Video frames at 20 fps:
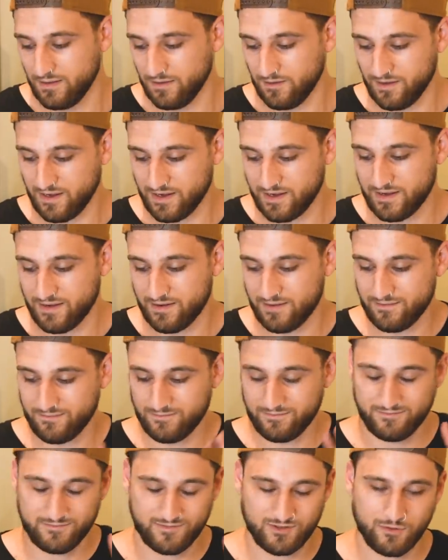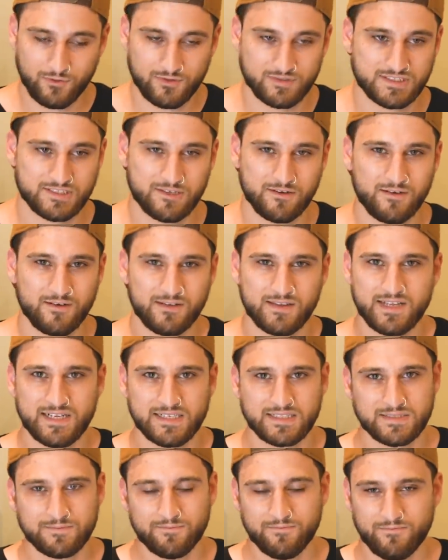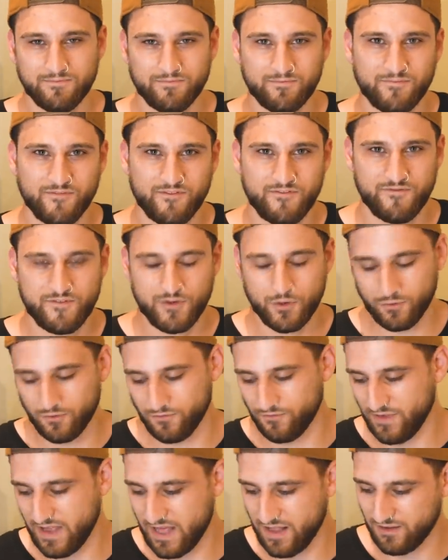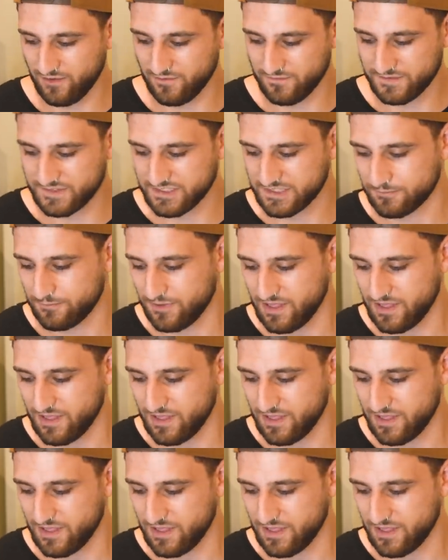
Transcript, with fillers: Like, also there's some fuel valves